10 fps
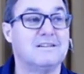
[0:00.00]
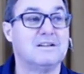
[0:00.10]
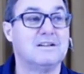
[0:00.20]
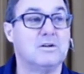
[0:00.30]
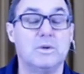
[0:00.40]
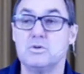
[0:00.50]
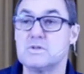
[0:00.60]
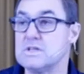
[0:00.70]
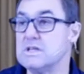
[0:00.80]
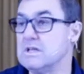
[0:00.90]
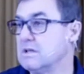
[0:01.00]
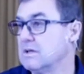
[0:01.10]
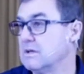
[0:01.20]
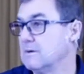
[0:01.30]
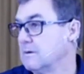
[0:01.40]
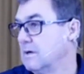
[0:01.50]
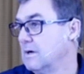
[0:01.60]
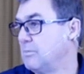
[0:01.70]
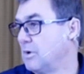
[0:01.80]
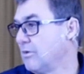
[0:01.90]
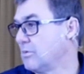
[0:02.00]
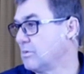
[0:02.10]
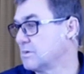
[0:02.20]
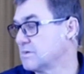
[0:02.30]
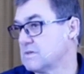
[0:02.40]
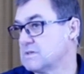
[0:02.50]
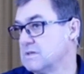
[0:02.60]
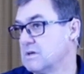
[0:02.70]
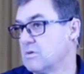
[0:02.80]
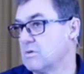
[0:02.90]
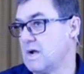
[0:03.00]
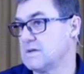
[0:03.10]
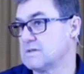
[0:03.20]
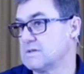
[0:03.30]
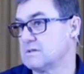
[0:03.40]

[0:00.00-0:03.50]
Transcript: When you see a brother or a sister in Christ